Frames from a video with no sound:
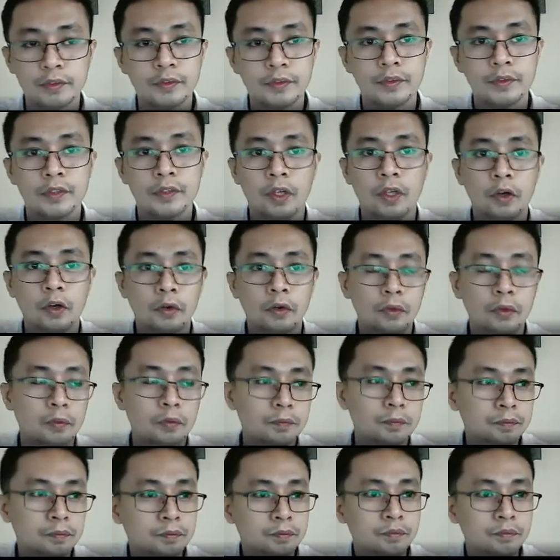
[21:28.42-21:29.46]
So
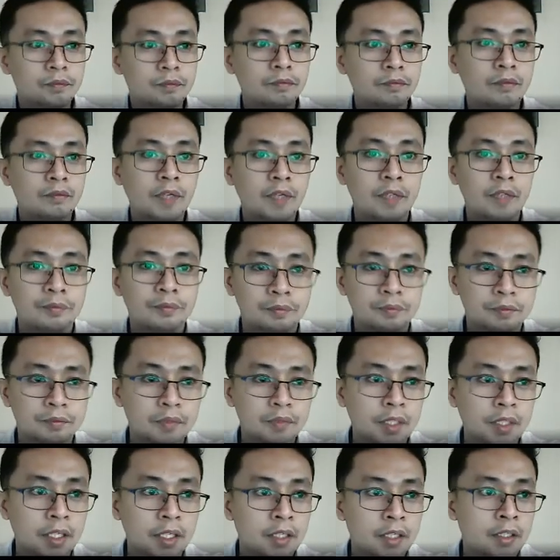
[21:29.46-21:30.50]

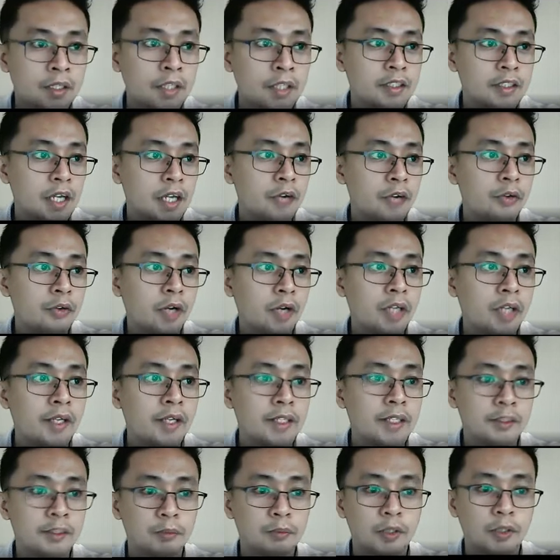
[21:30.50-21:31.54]
that's how you can
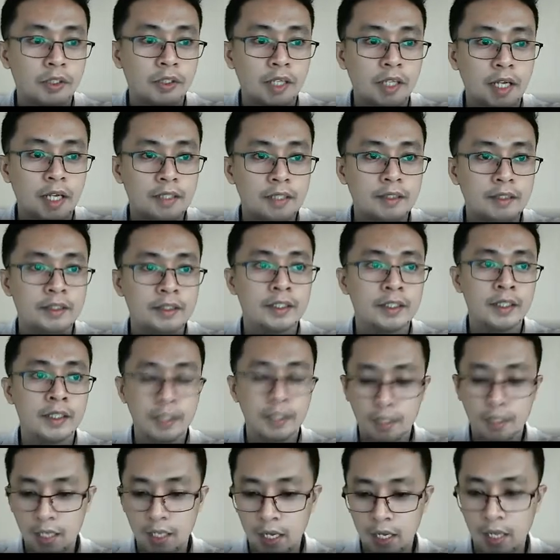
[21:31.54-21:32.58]
export class
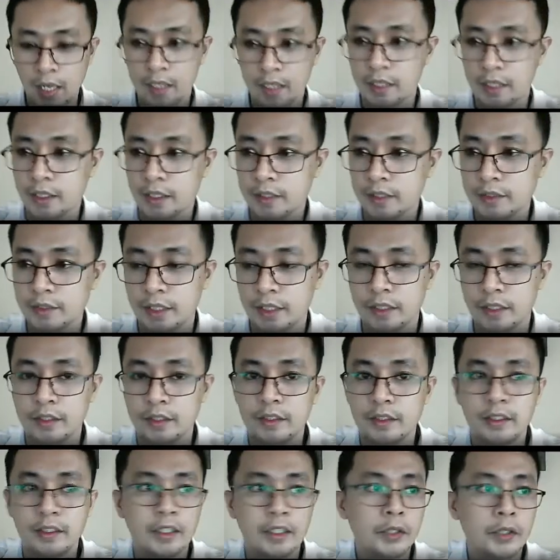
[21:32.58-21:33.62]
a data set
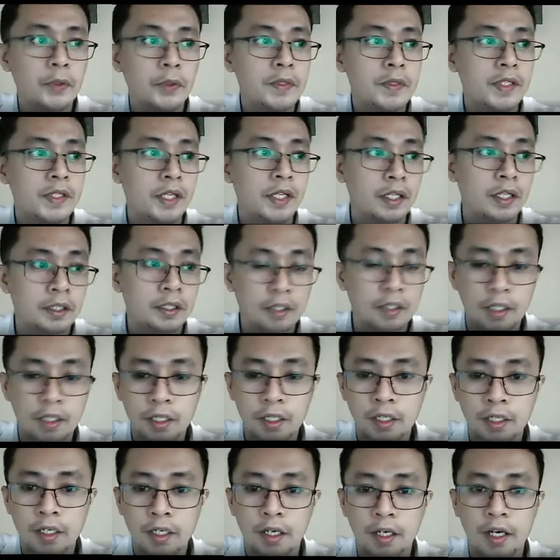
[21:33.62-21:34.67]
using
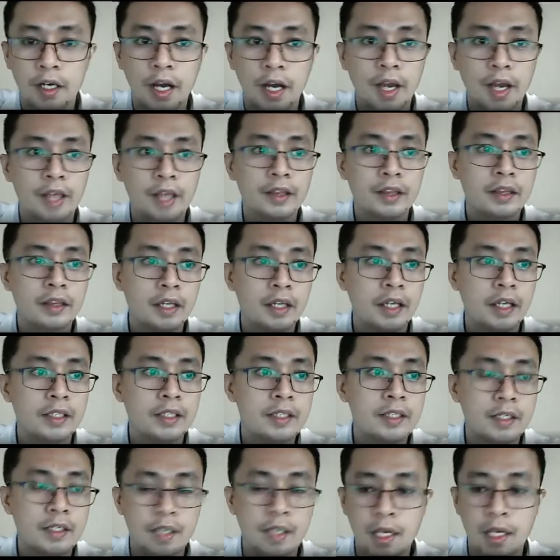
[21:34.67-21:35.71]

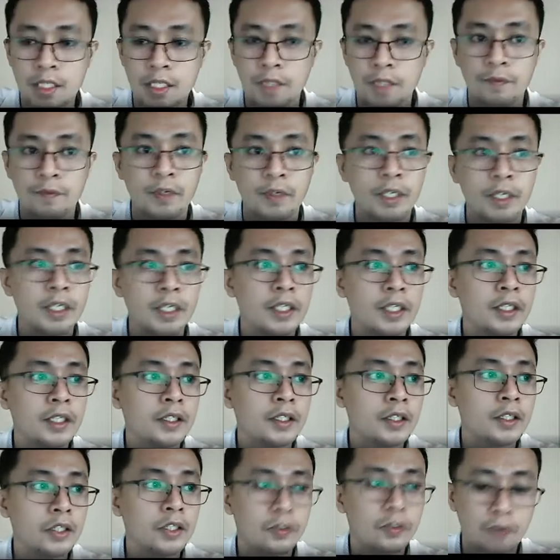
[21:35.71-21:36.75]
write.csv
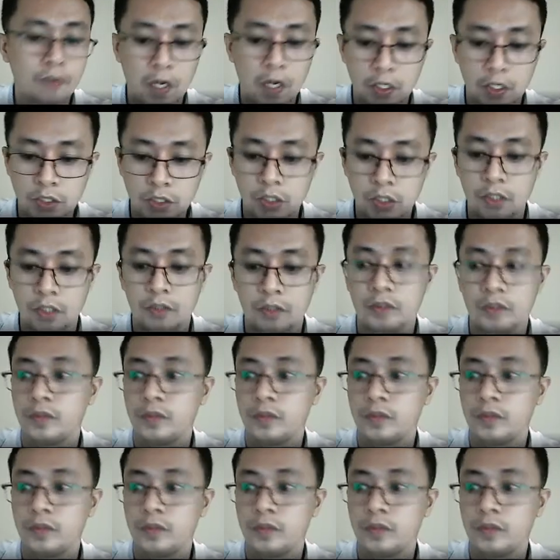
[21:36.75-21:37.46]
function.